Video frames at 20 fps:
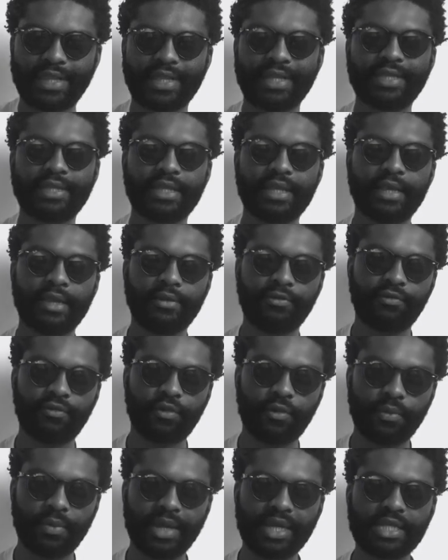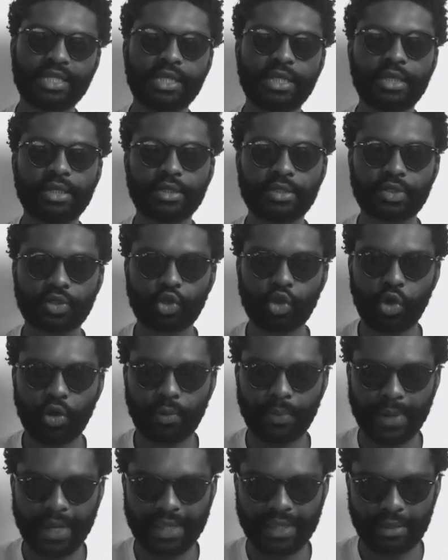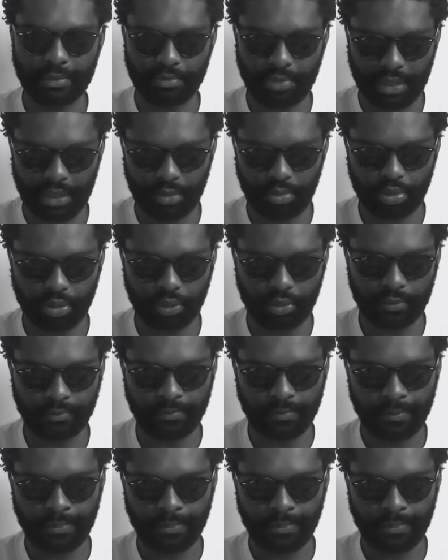that the information is stored by the people.